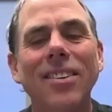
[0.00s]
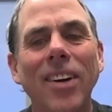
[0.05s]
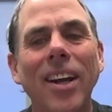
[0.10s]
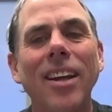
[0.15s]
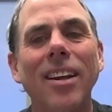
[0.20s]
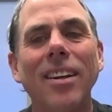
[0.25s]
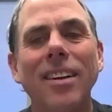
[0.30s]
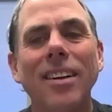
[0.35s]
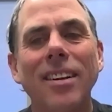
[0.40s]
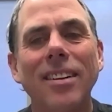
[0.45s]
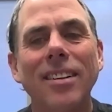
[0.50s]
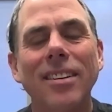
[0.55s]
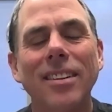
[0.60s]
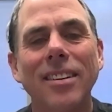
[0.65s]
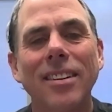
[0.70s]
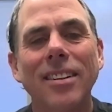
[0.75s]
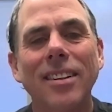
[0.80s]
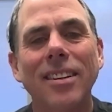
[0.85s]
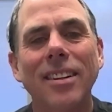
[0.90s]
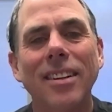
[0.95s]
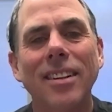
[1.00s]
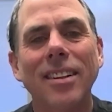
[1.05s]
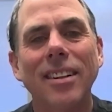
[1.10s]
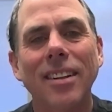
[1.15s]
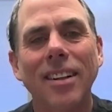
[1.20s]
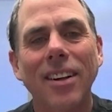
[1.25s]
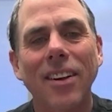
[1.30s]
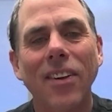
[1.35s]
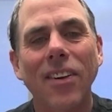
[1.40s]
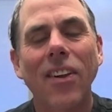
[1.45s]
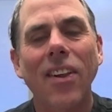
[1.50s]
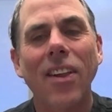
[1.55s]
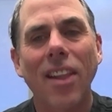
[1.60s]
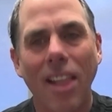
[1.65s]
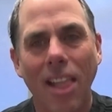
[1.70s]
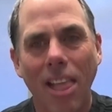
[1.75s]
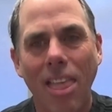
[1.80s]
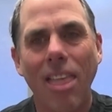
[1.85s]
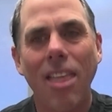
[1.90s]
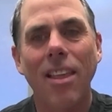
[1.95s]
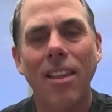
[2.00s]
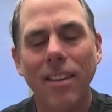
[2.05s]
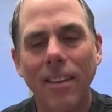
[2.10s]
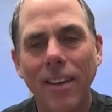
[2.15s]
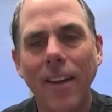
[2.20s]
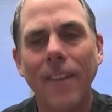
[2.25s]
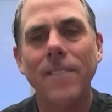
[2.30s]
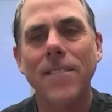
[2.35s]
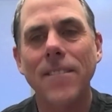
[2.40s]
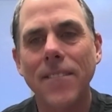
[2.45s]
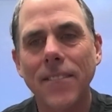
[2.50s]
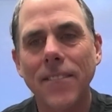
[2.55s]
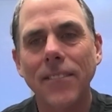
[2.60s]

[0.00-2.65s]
But to her, it's real. Yeah. And I think